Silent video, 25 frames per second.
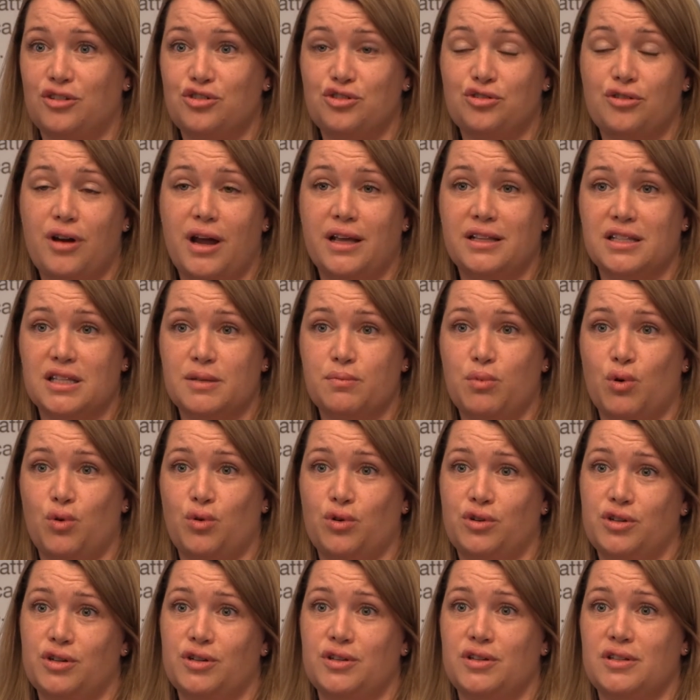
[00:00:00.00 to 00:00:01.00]

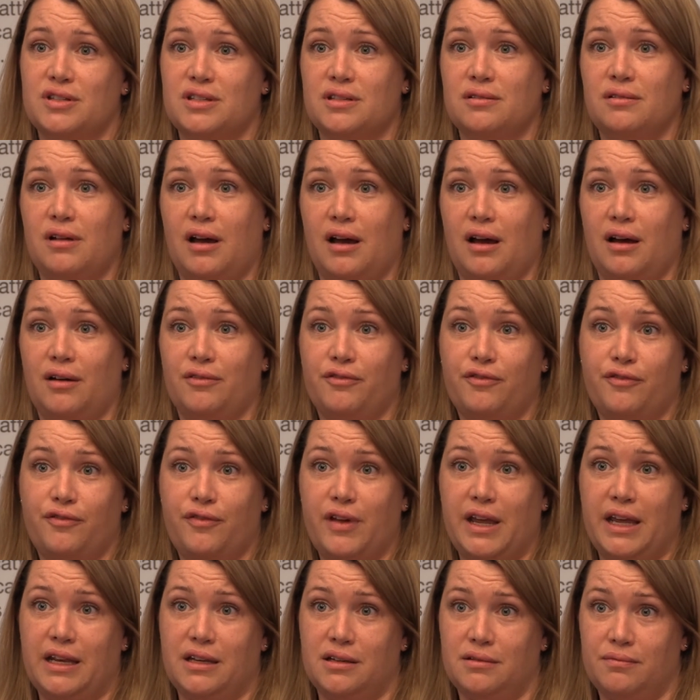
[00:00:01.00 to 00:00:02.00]
transporters,
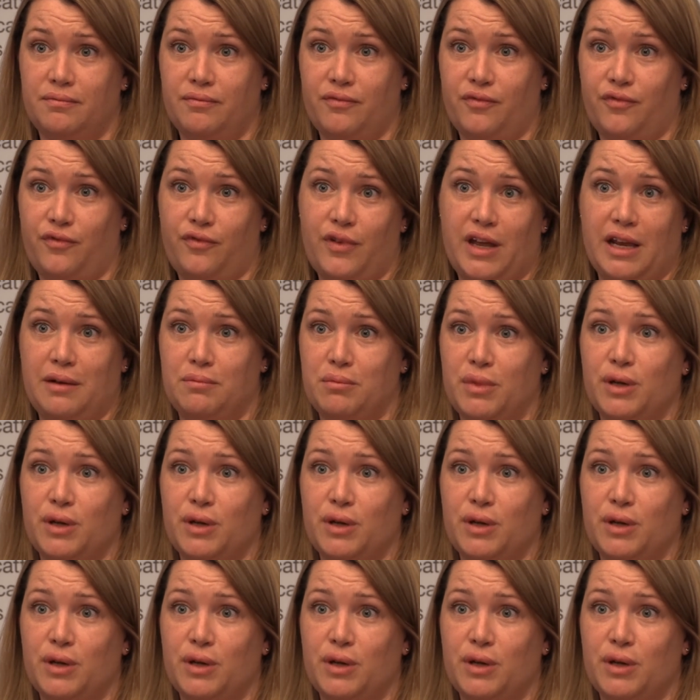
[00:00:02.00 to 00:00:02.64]
feed